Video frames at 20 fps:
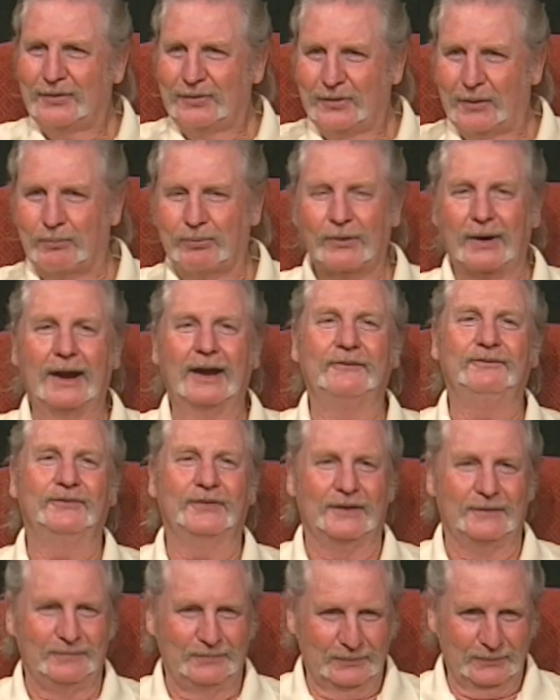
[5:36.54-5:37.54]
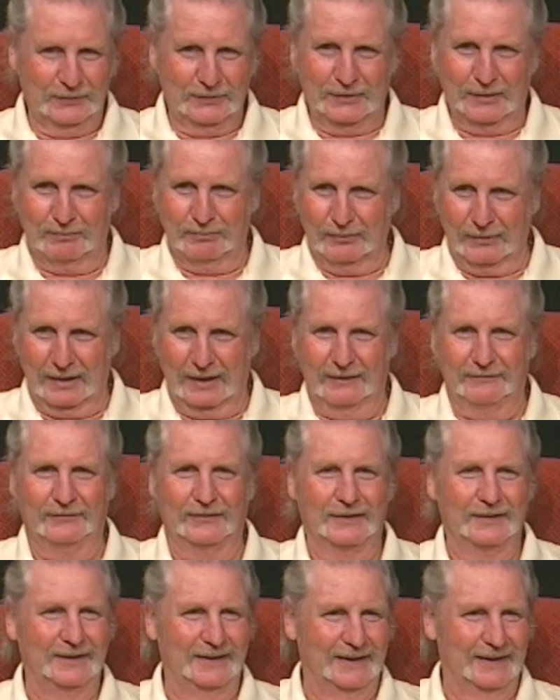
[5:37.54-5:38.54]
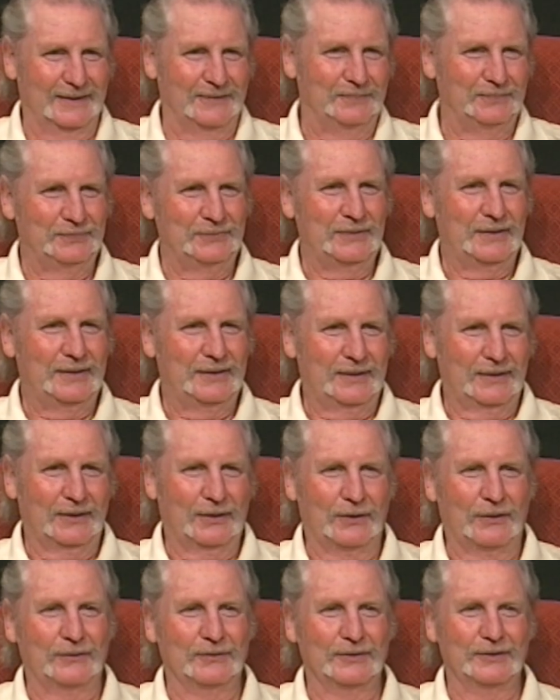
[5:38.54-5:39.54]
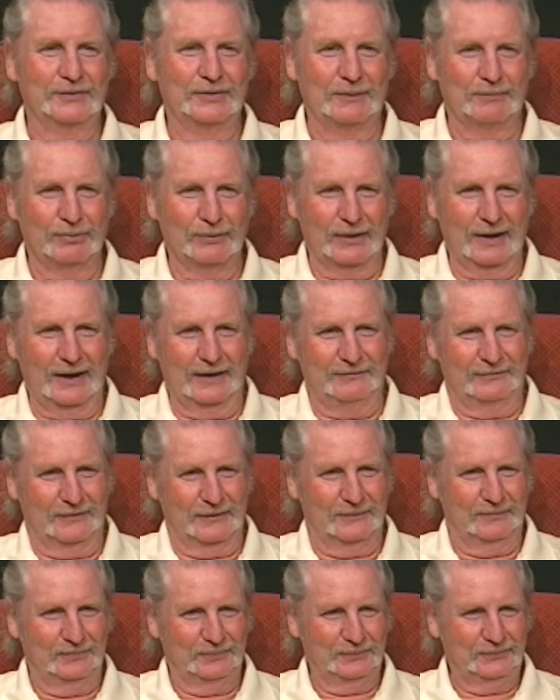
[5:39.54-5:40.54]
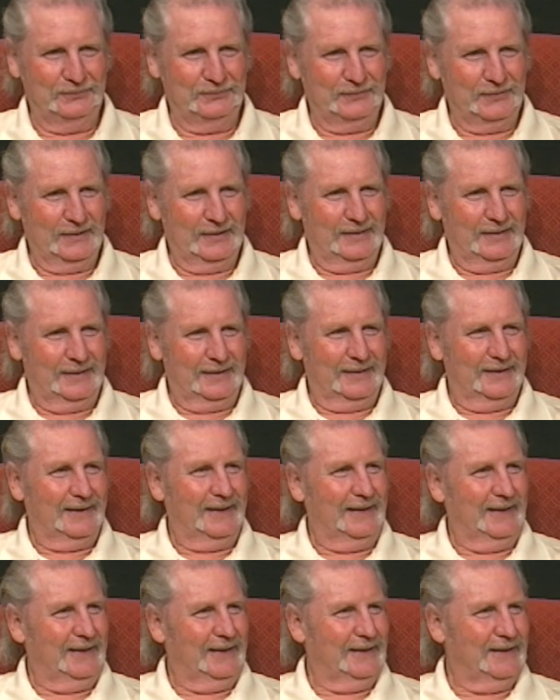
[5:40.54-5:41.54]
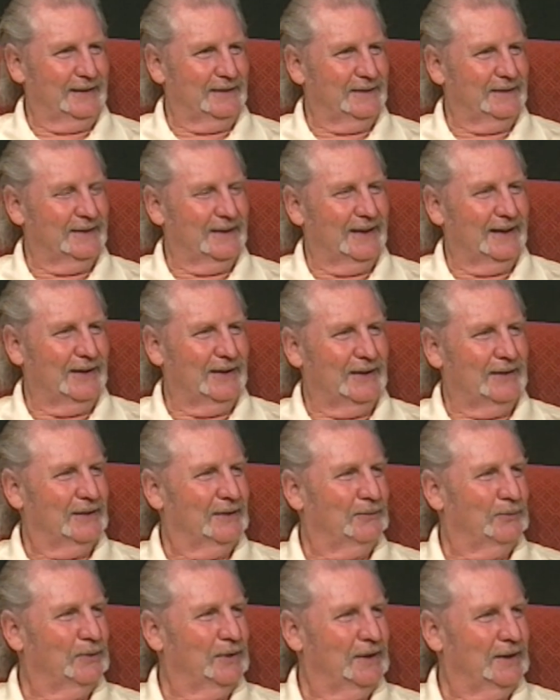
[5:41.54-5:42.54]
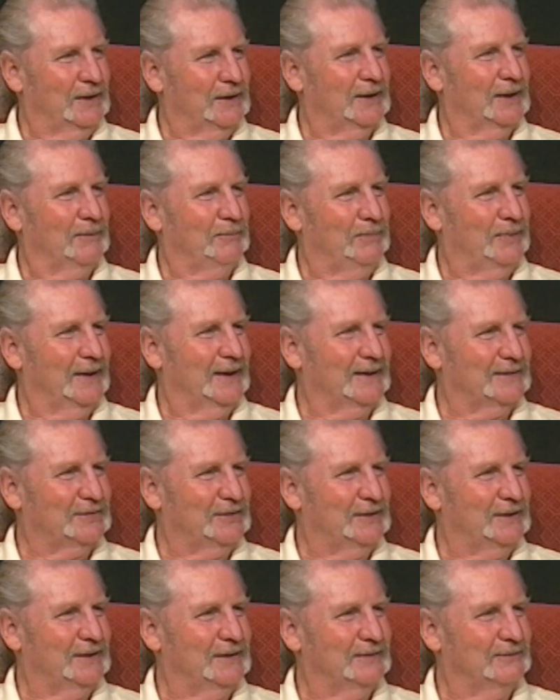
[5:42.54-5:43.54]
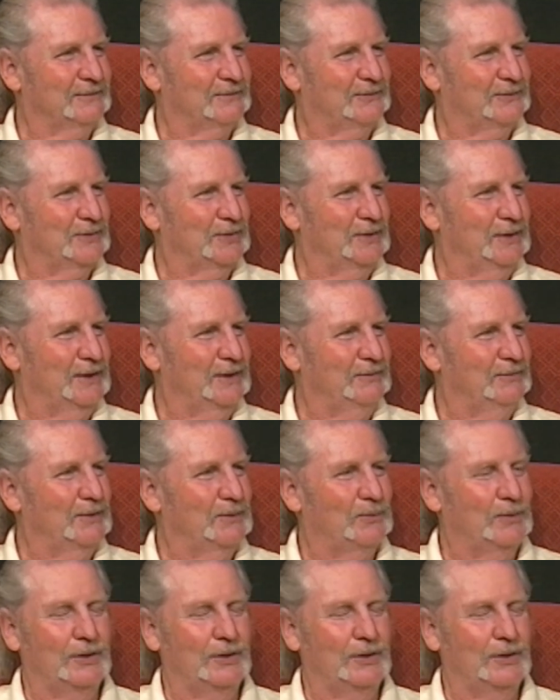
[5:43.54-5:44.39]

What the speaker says: The Bradford, yeah. Over at the Bradford. And we'd end up back there for the evening.